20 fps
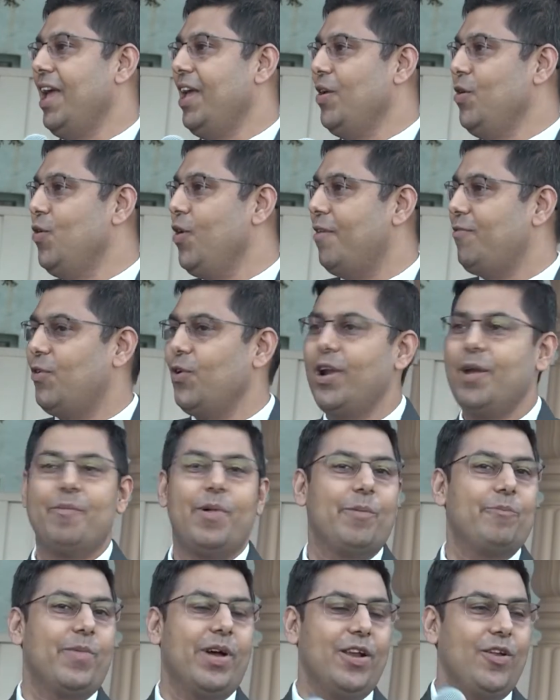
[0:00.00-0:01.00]
You have to
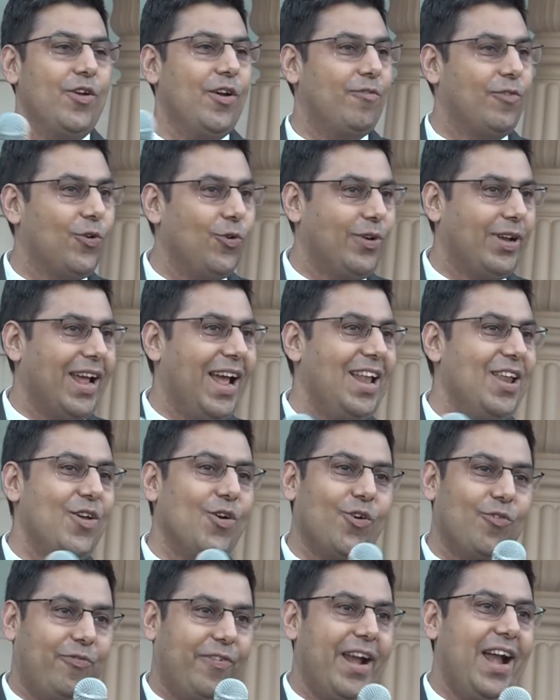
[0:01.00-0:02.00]
remember, you have to tell
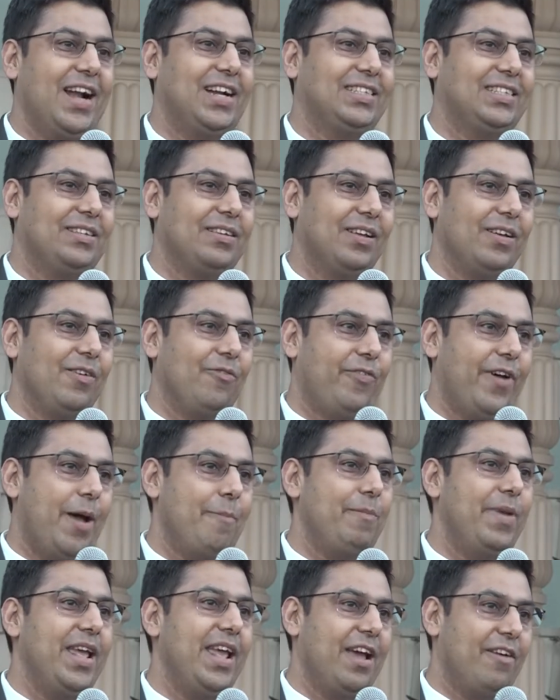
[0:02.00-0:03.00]
your friends,
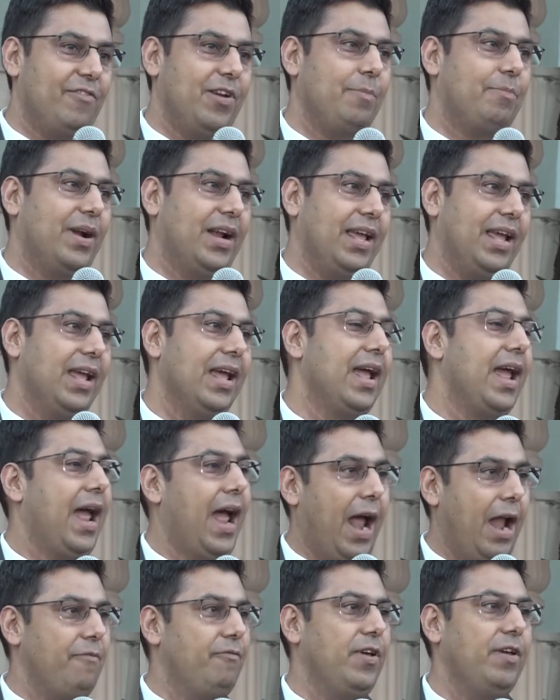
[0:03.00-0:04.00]
family, everybody,
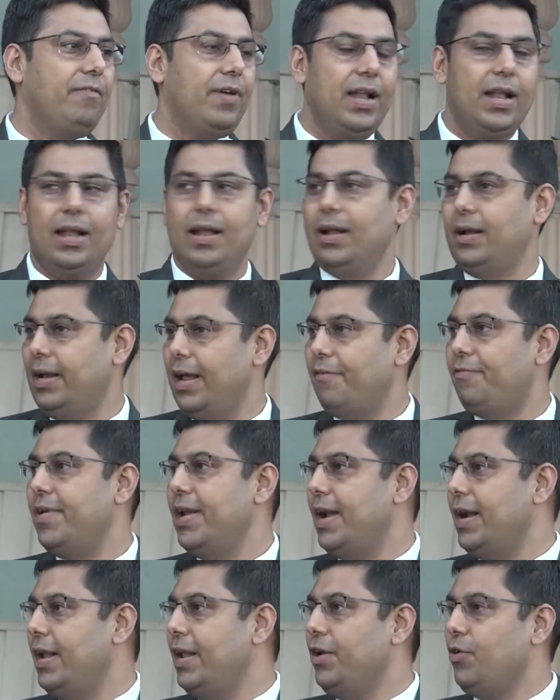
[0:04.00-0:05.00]
and we will
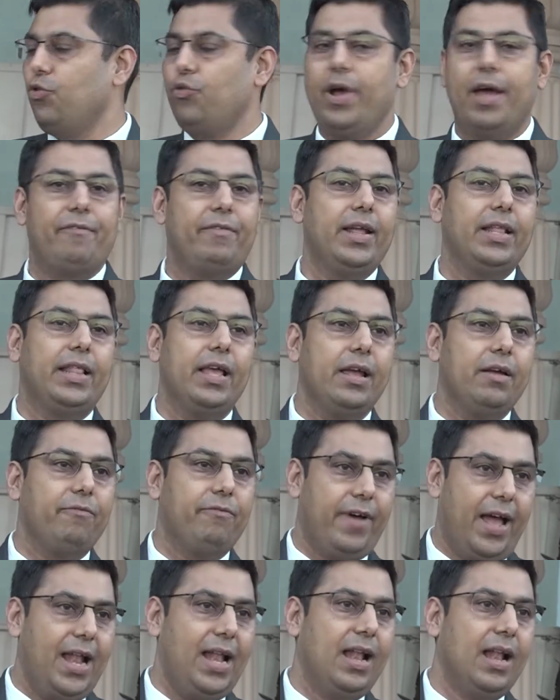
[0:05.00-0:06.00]
definitely do everything
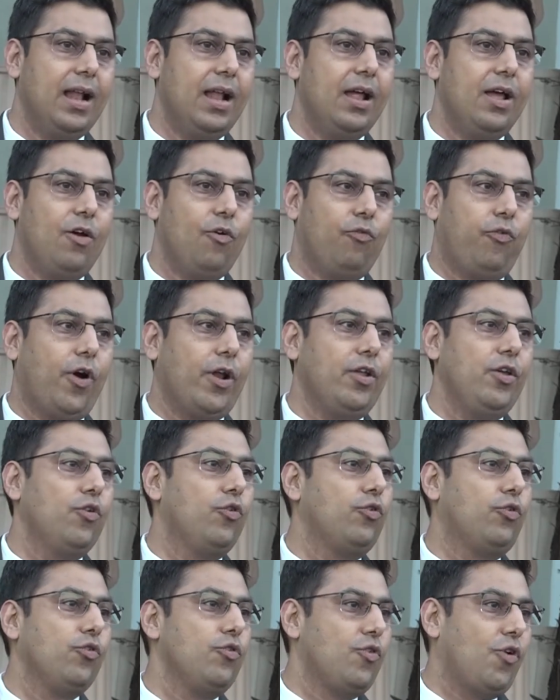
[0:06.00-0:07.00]
well for
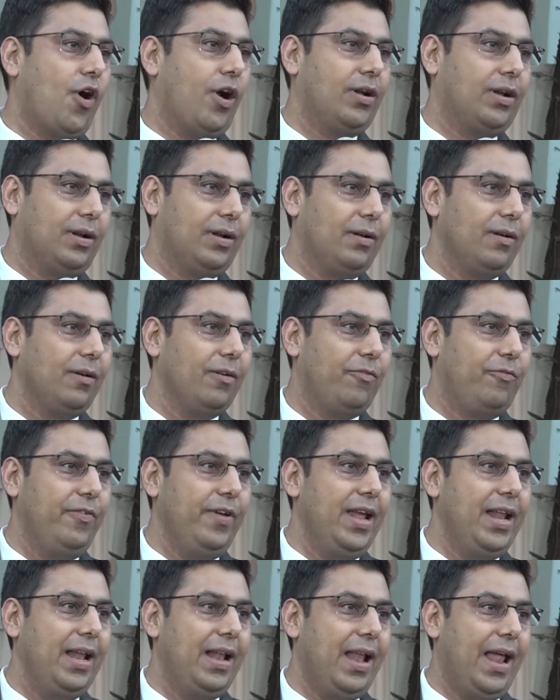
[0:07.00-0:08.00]
you to not
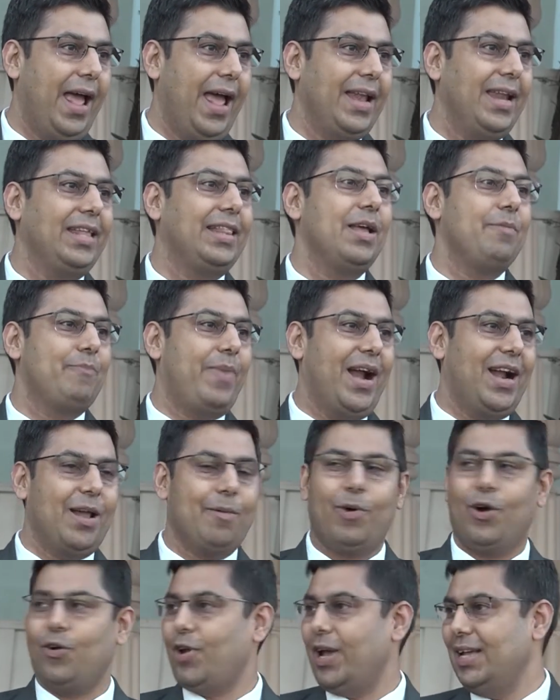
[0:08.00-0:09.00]
feel anything bad
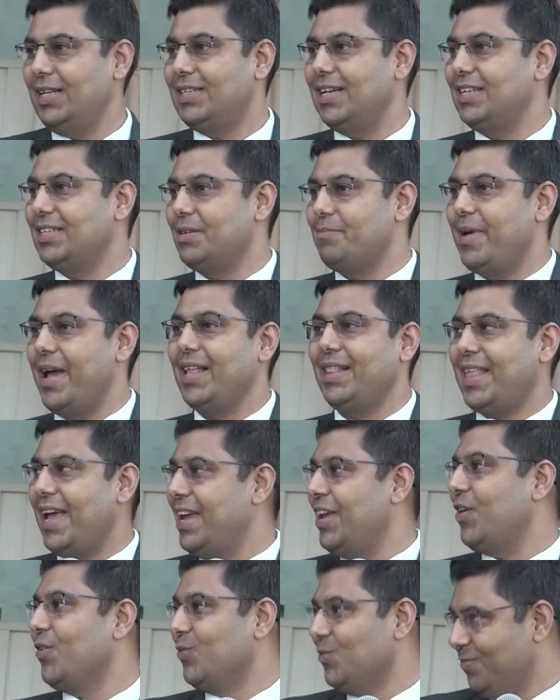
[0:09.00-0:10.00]
about ICICI Bank.
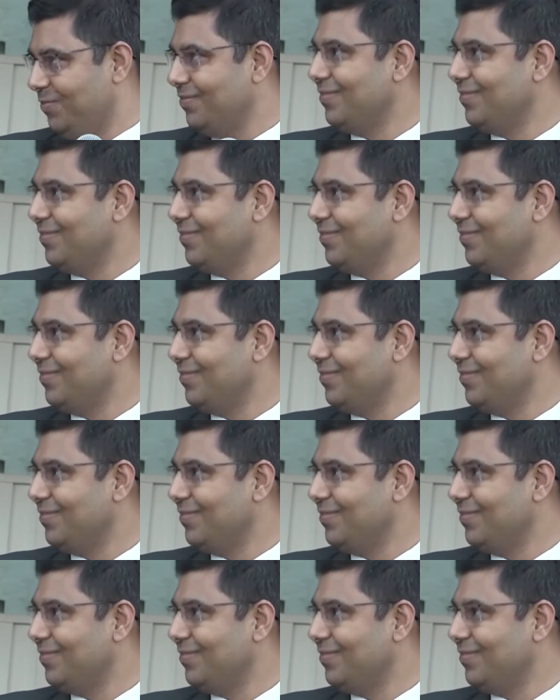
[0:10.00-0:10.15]
Thank you.